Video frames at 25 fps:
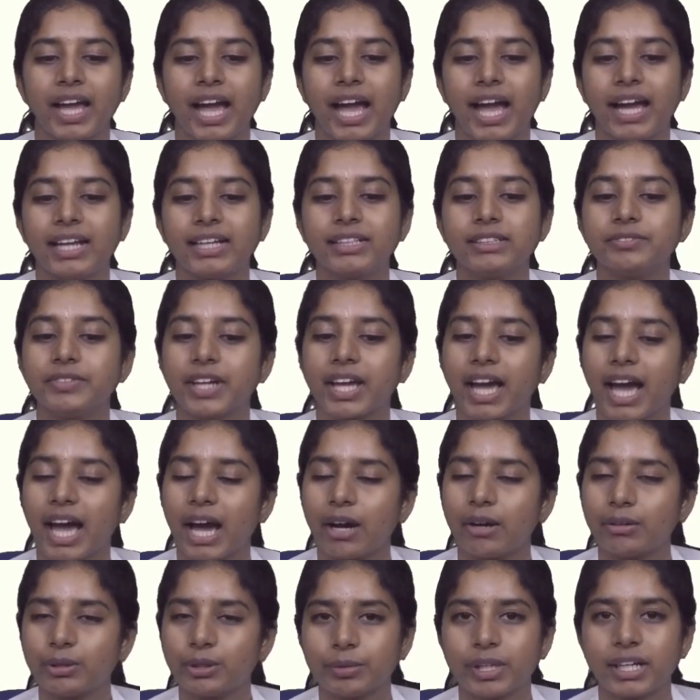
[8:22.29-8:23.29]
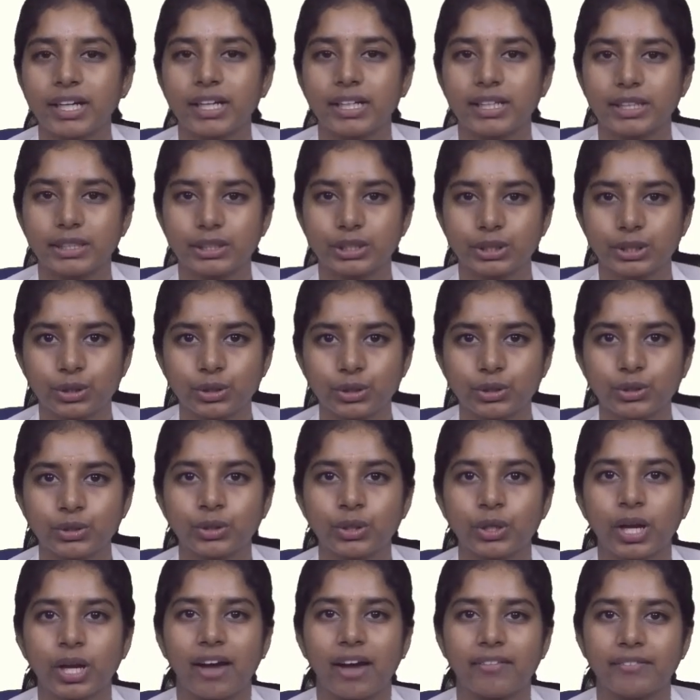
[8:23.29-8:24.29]
And we have to be also
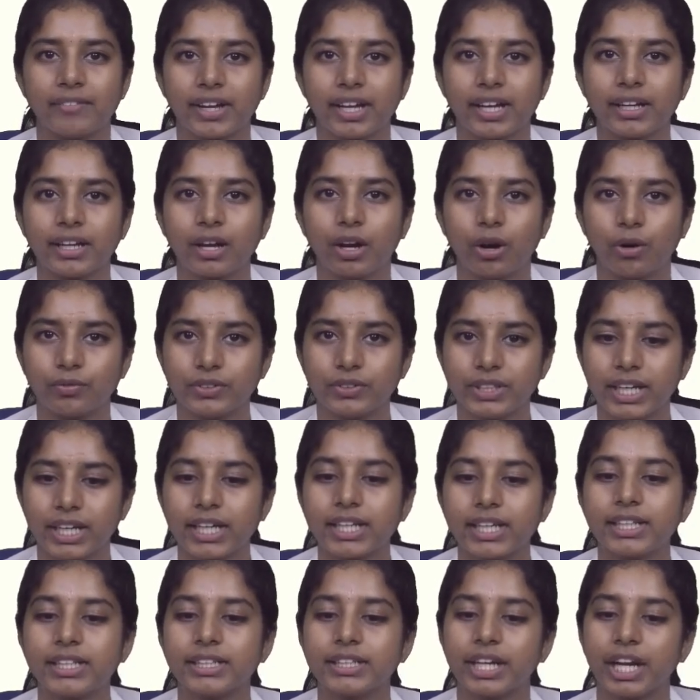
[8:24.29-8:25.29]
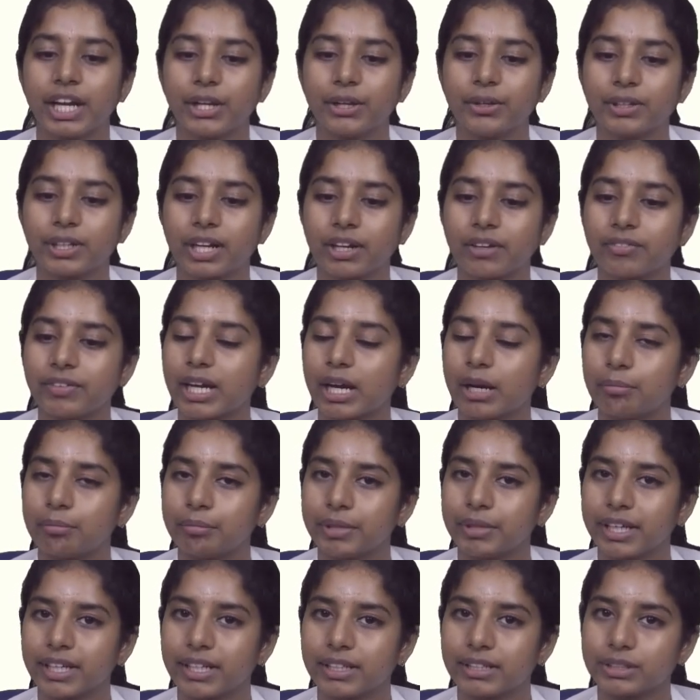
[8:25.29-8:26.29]
aware of the radiographic
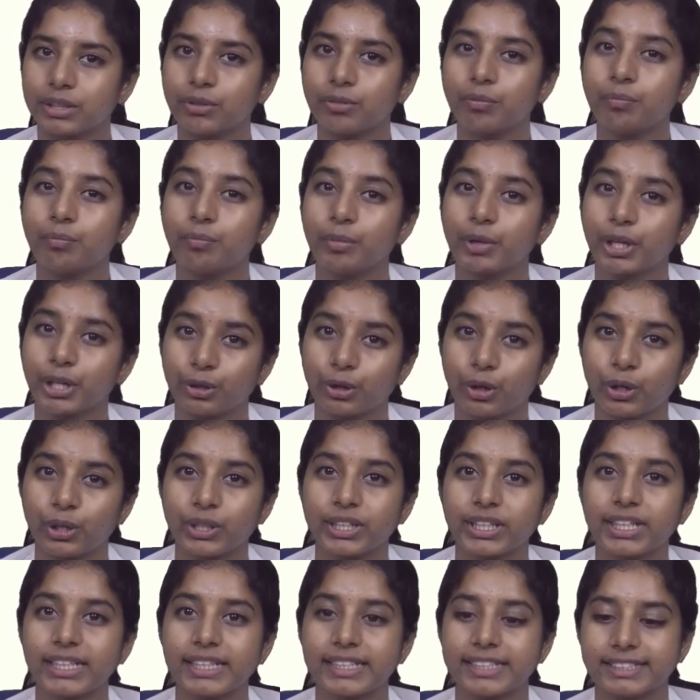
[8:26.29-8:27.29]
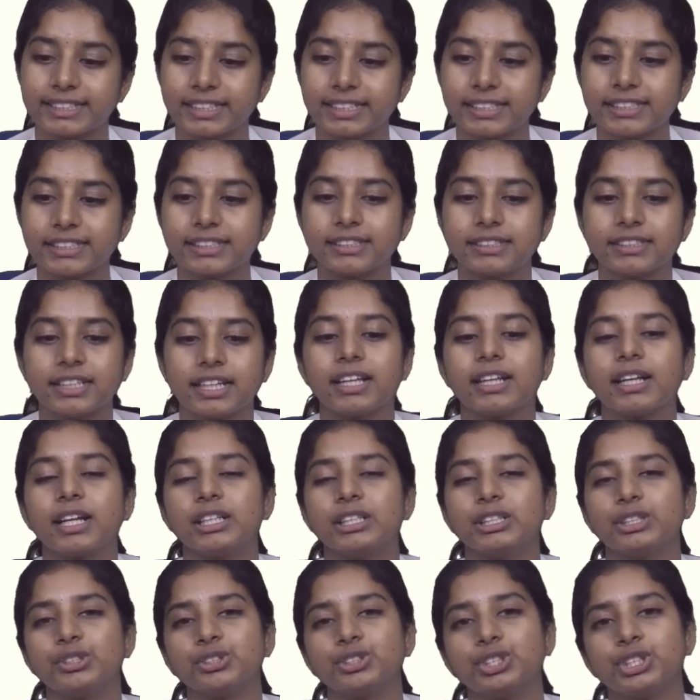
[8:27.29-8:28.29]
appearance of periodontal disease that
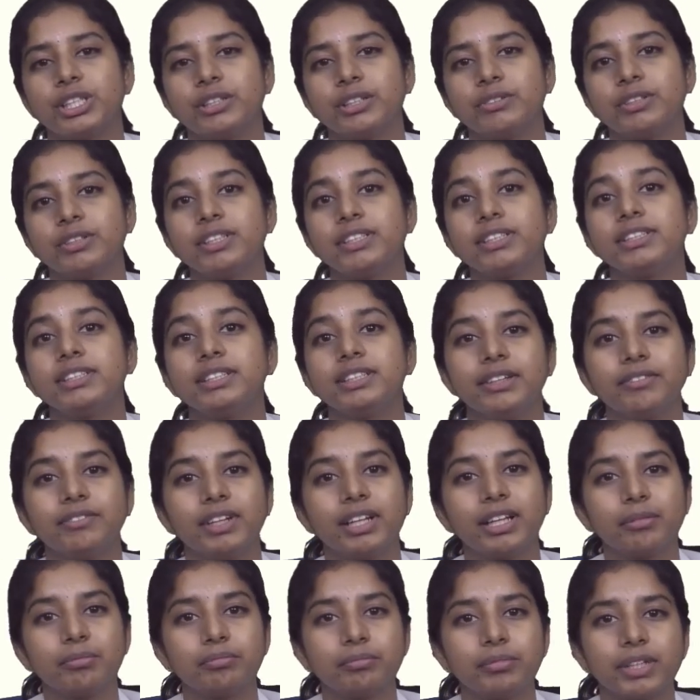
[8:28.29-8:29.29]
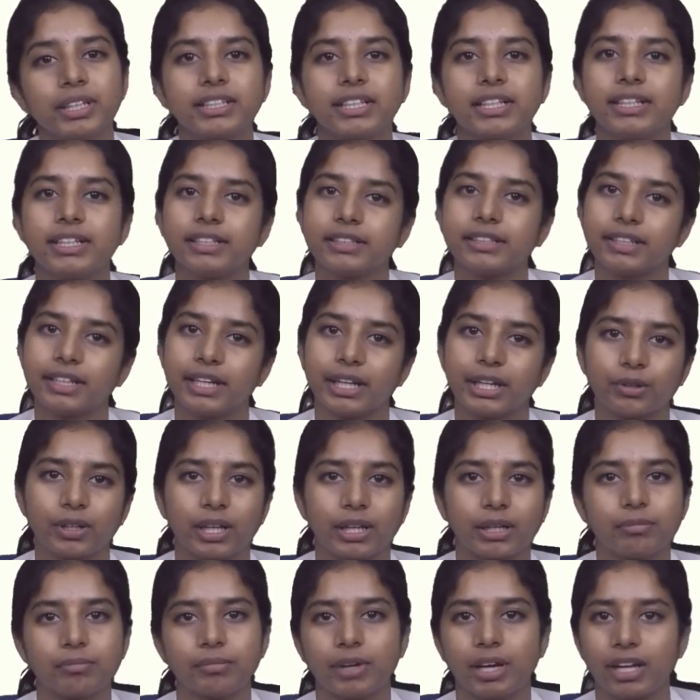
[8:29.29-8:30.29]
are associated with developmental
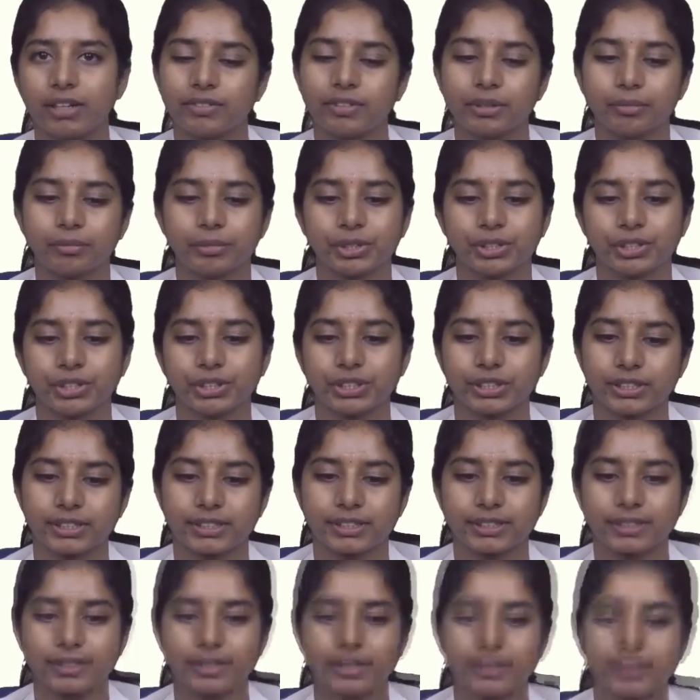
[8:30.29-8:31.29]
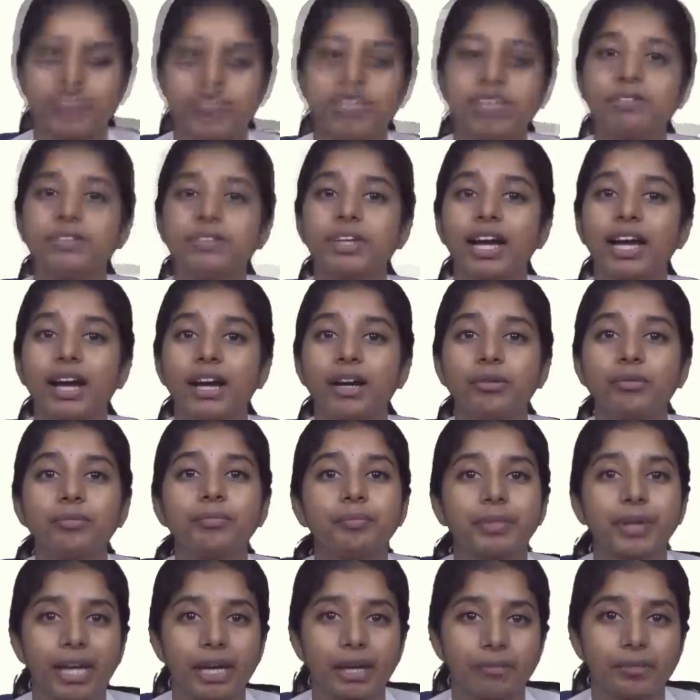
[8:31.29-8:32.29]
radicular malformations. Then we
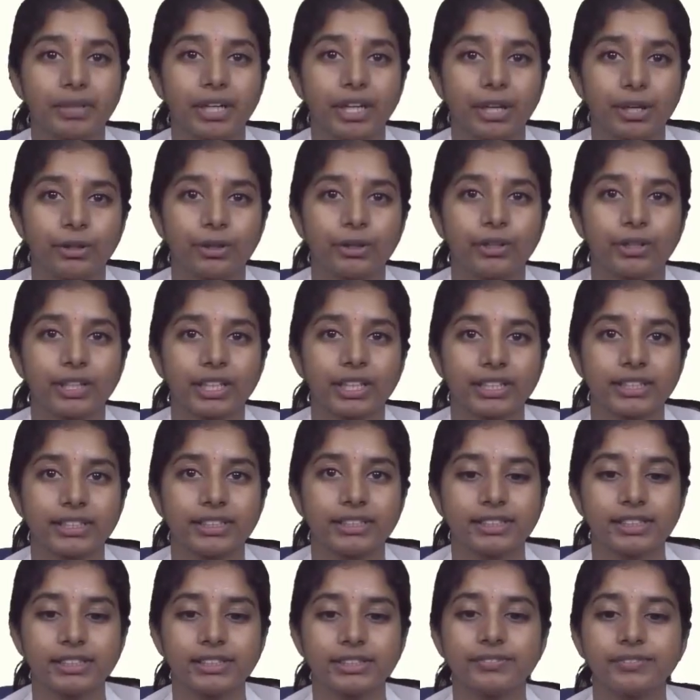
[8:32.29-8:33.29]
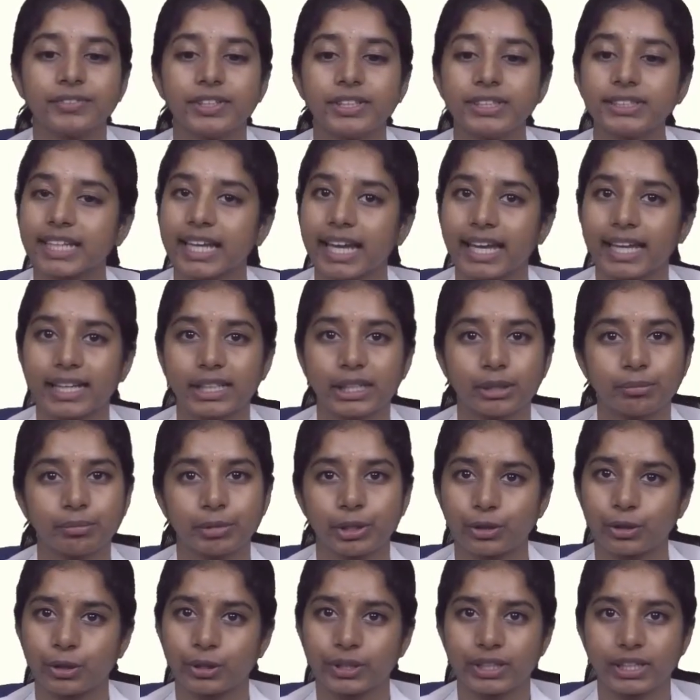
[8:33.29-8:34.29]
have primary endodontic disease with secondary
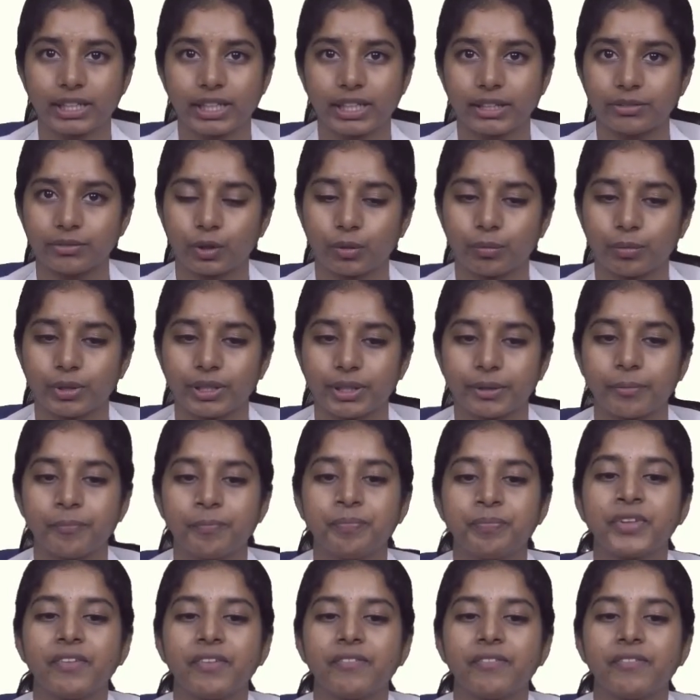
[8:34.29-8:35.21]
periodontal involvement.